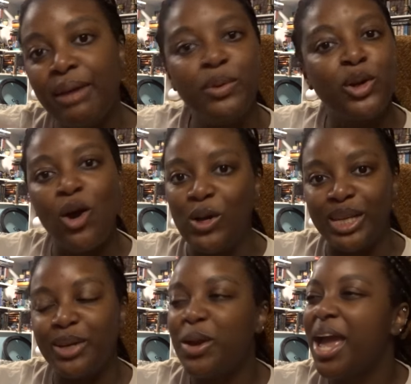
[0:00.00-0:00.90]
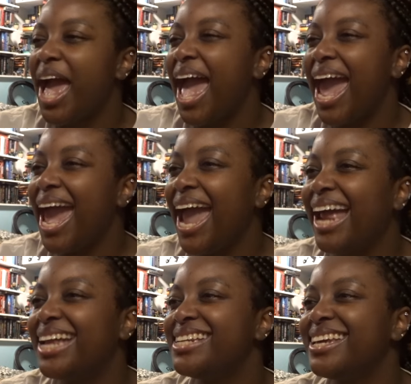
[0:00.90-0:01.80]
I'm gonna call it.
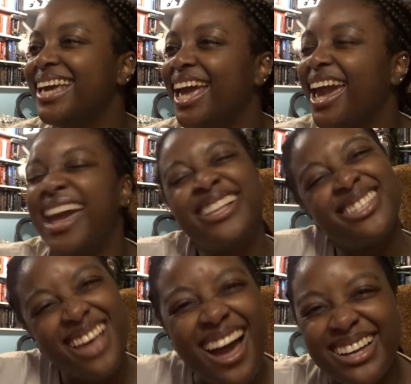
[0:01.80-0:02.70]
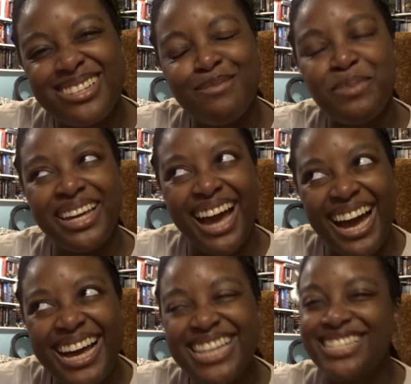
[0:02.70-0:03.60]
And it sucks
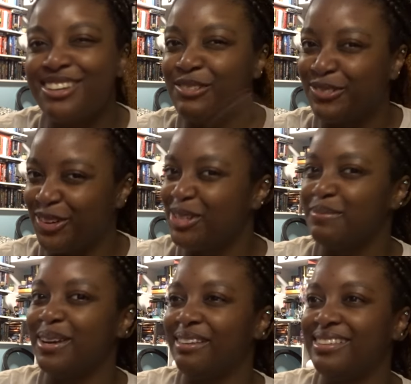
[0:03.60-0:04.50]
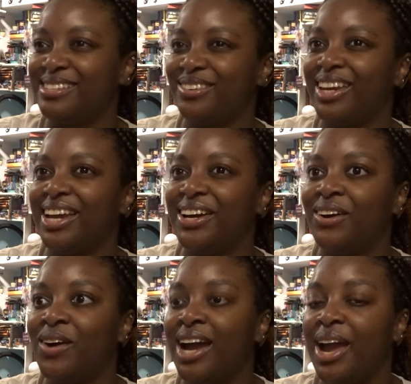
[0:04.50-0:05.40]
because the first book of this
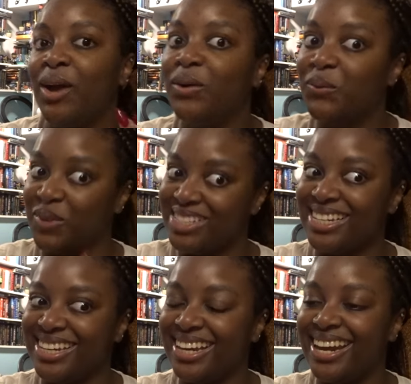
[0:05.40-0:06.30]
video was a D N